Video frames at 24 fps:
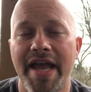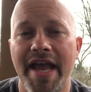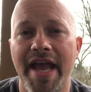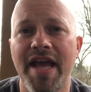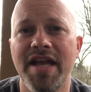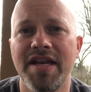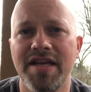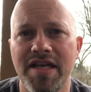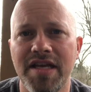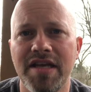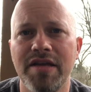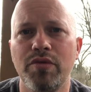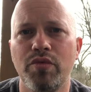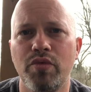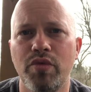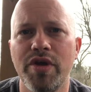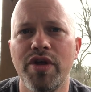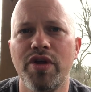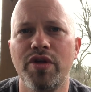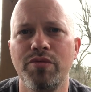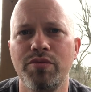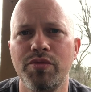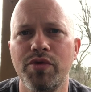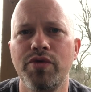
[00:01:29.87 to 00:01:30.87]
and it
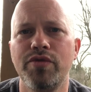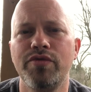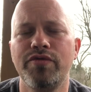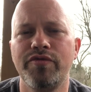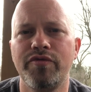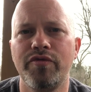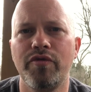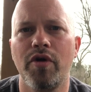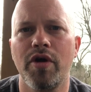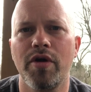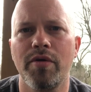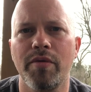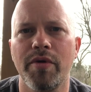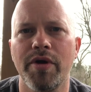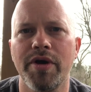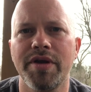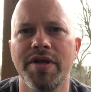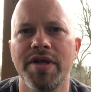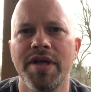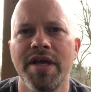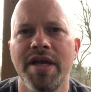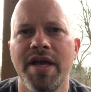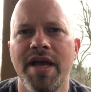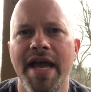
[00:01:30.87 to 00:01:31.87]
will move
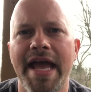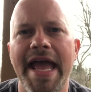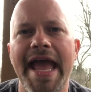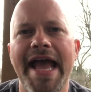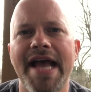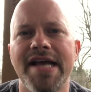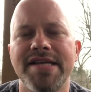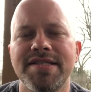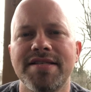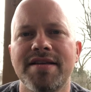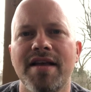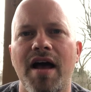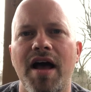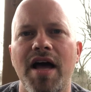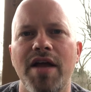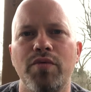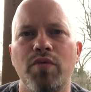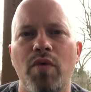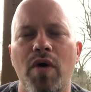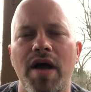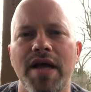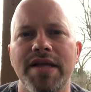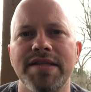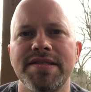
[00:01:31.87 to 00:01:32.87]
forward as
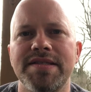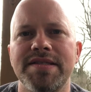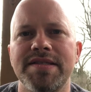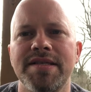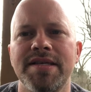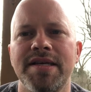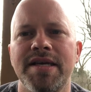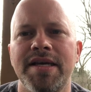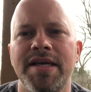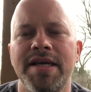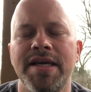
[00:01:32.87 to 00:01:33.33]
God wants.